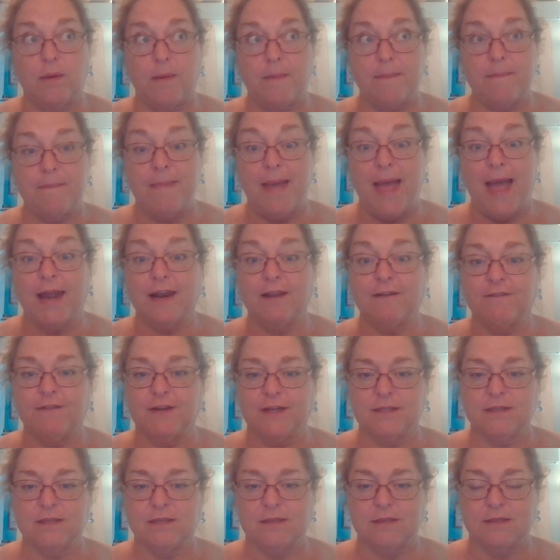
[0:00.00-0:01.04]

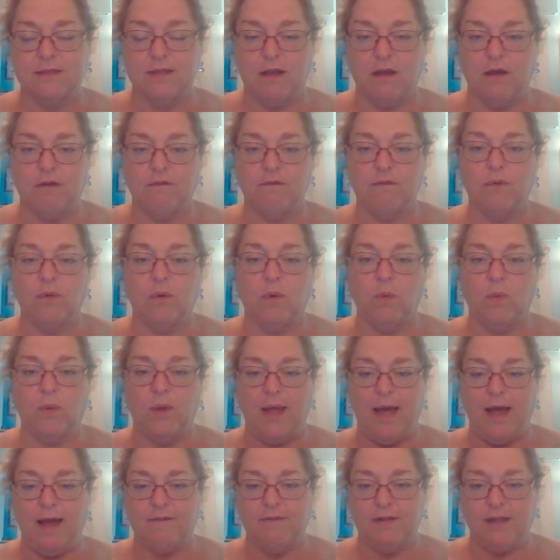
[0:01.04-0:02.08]
manifest itself will
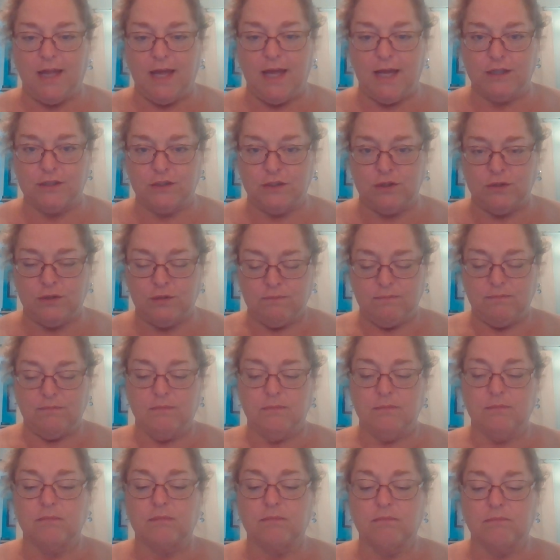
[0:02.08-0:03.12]
have a lot, to,
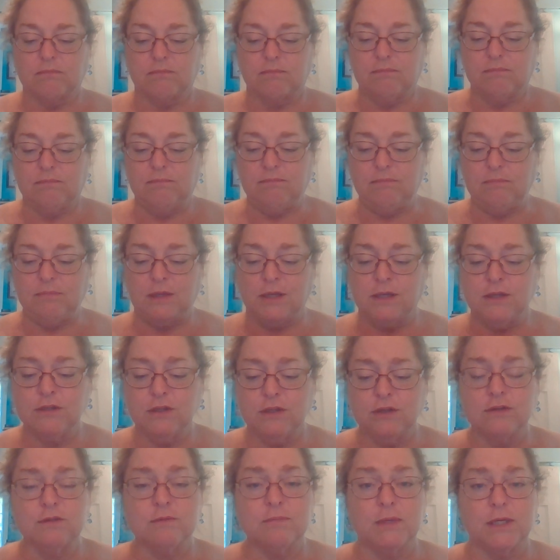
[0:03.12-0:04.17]

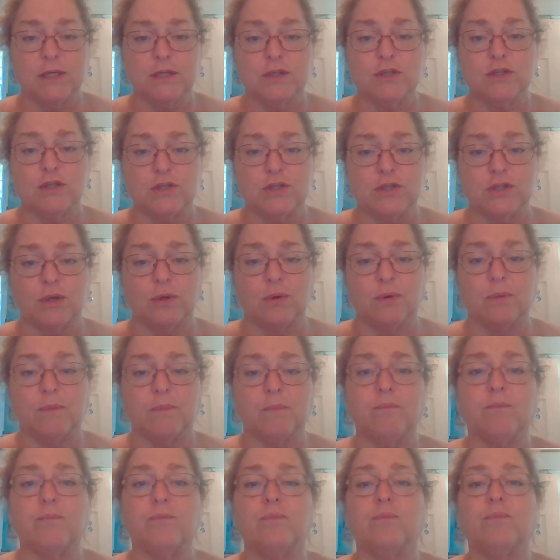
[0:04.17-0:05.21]
excuse me, to do
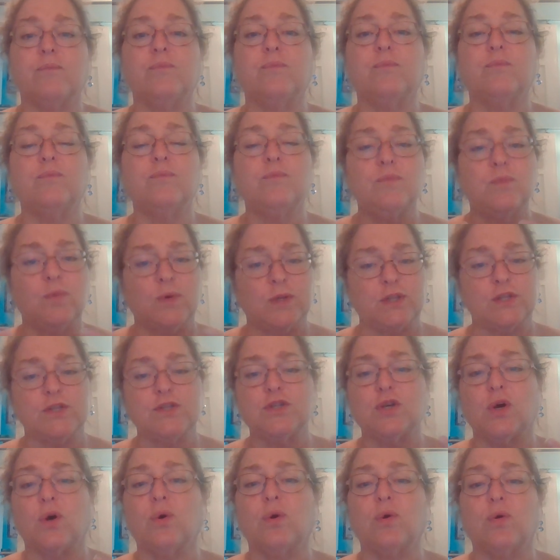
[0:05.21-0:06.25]
with this
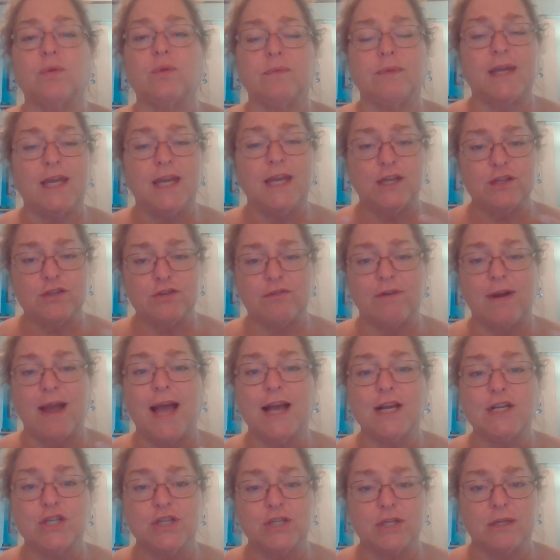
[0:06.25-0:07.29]
whole
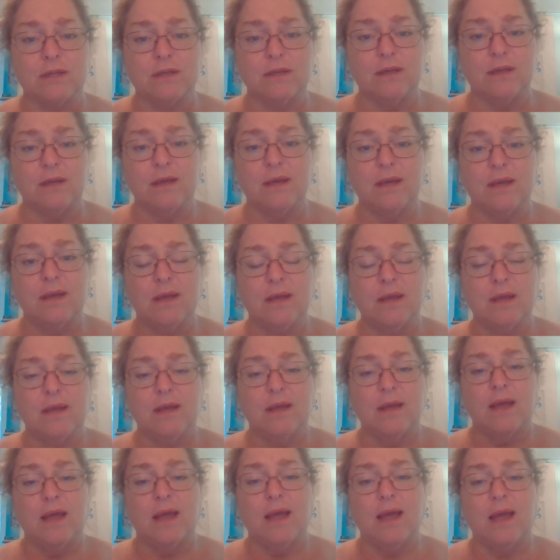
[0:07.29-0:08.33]
interaction
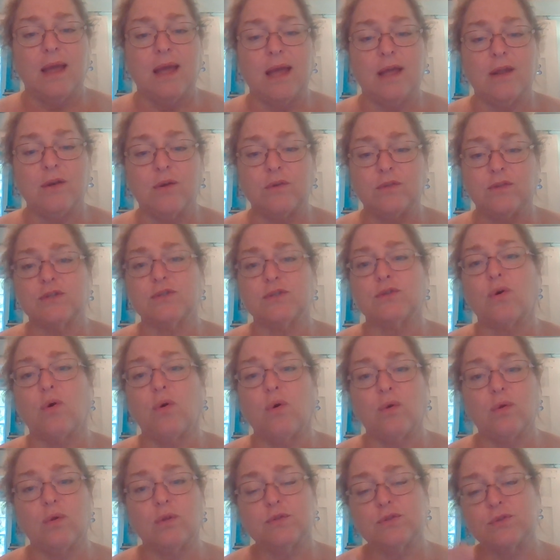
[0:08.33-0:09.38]
and this
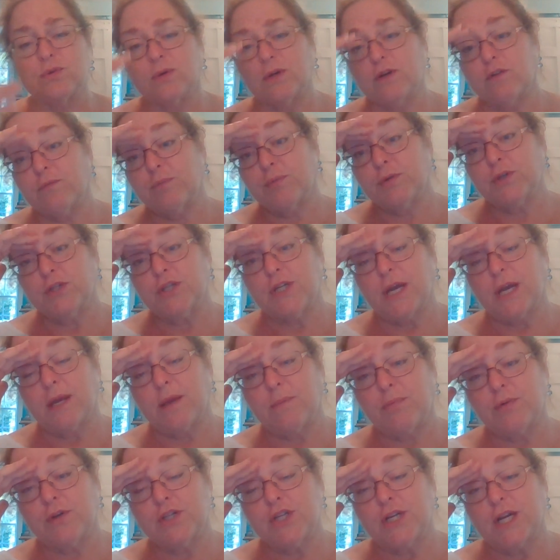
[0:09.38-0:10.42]
whole sort of project
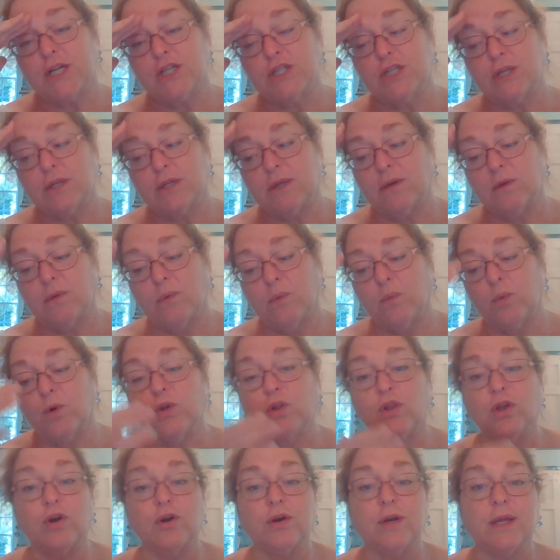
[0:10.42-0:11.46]
projection. We're
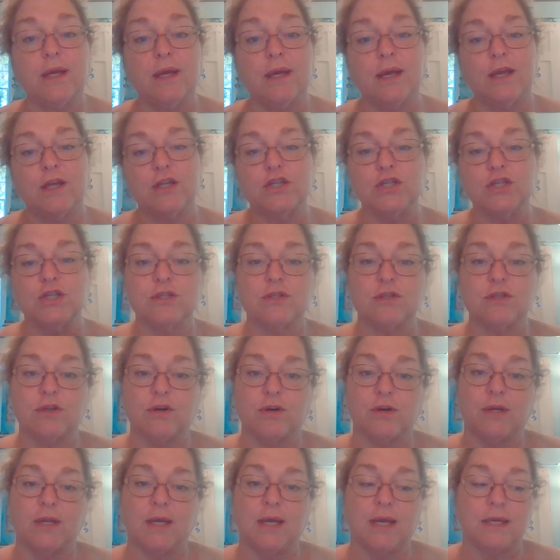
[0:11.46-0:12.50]
learning and she's
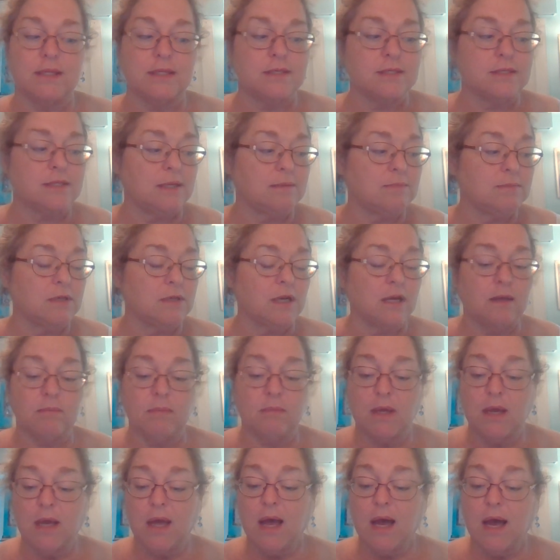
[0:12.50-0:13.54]
learning at the same time.
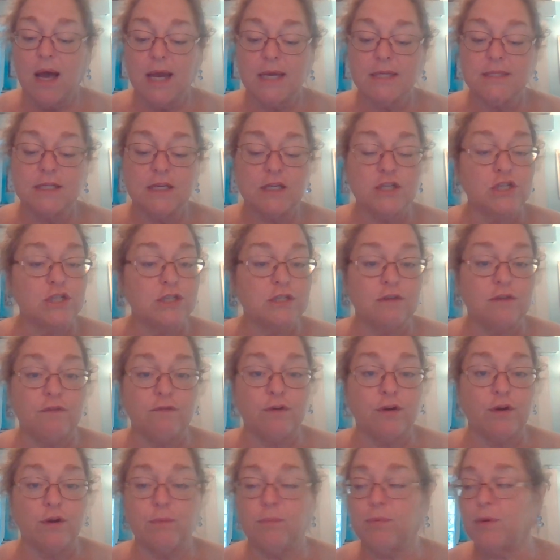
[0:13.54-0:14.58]
I say she's a
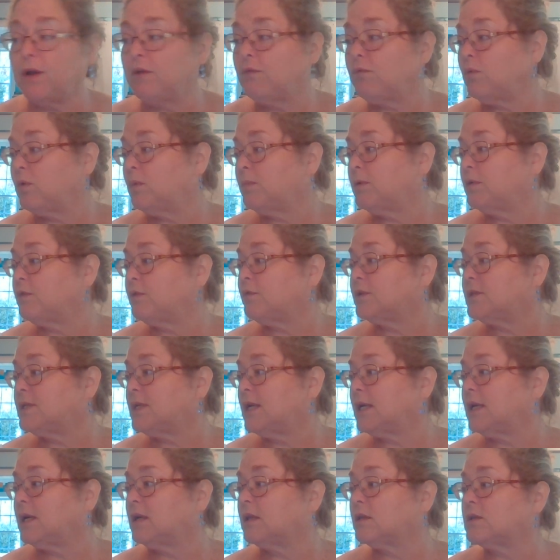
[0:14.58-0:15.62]
very brave woman for
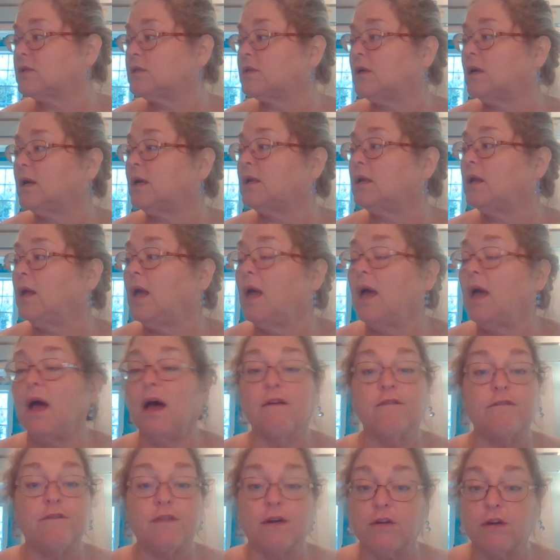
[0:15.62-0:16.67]
taking this on,
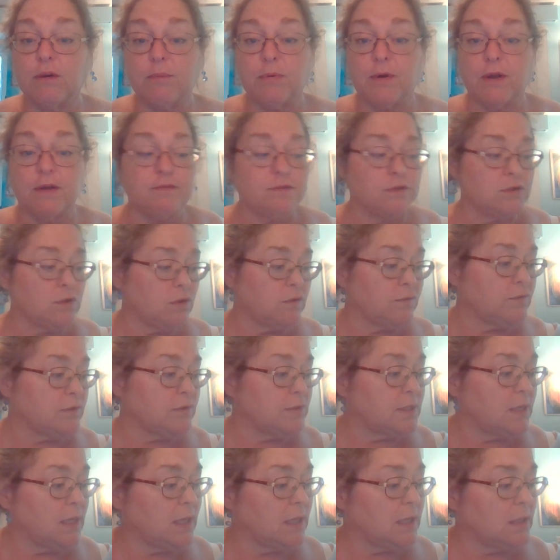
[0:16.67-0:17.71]
a very brave soul for
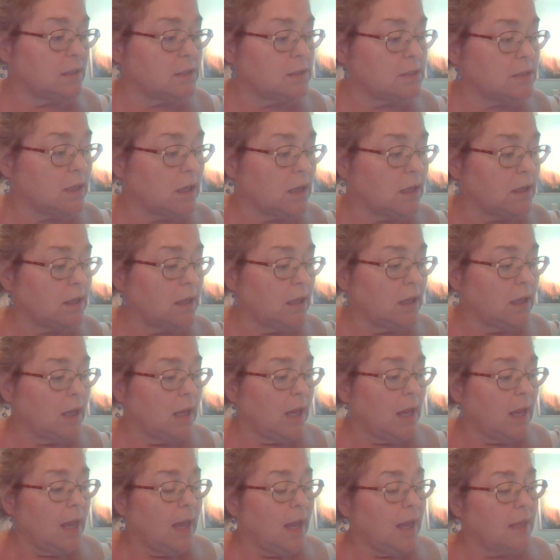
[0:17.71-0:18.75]
taking this on.
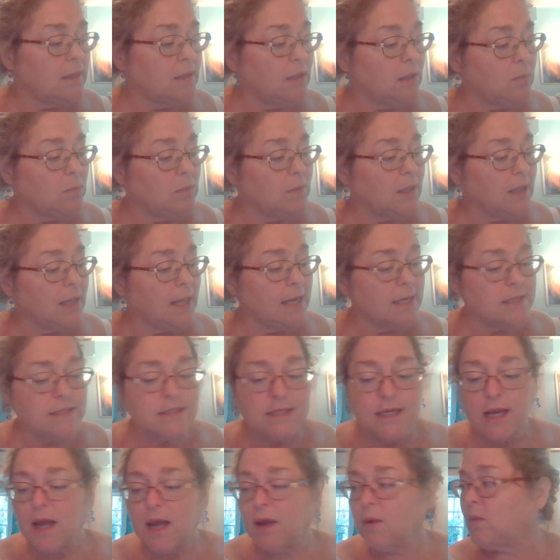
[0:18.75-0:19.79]
And then the last
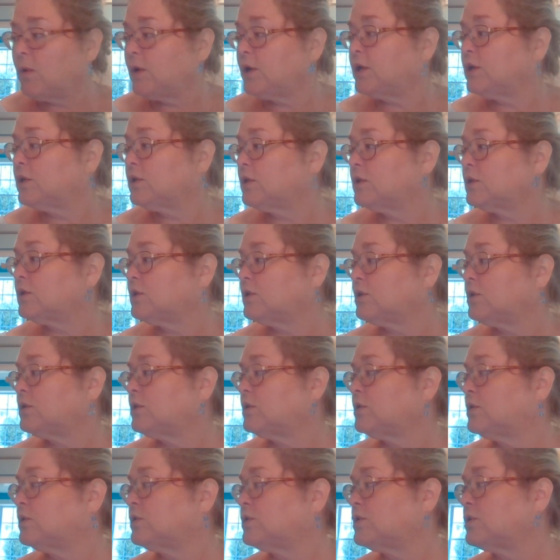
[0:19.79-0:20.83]
thing I want to
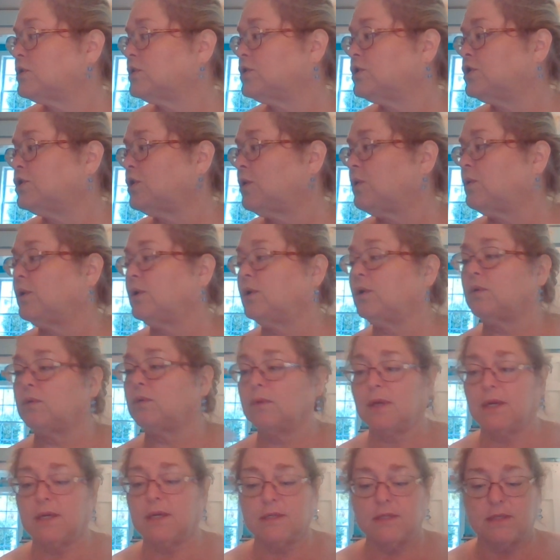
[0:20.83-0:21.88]
show you
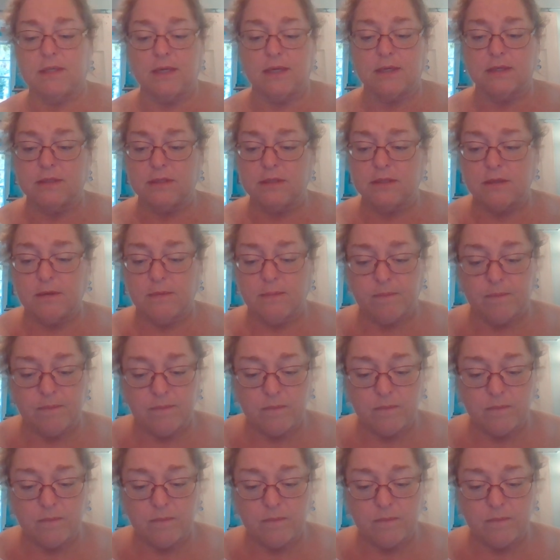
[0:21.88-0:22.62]
is this.